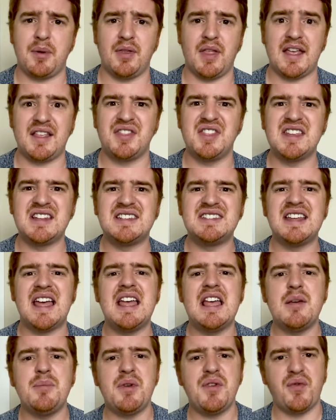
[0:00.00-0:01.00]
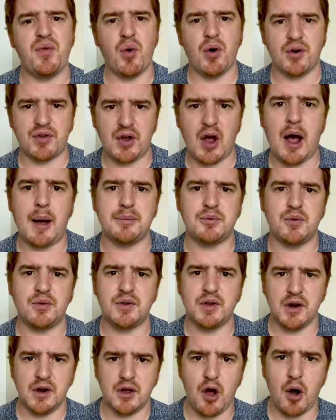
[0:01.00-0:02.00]
Like the day before Topps was
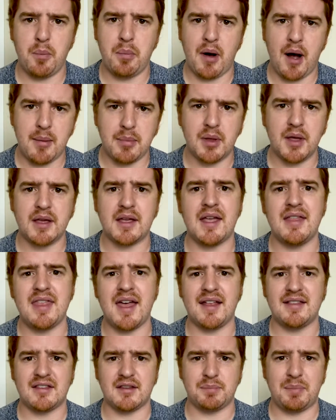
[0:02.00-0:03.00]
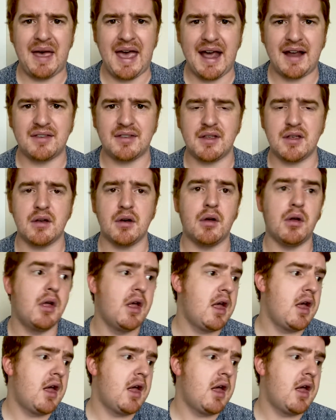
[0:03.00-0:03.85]
going to go public in that SPAC deal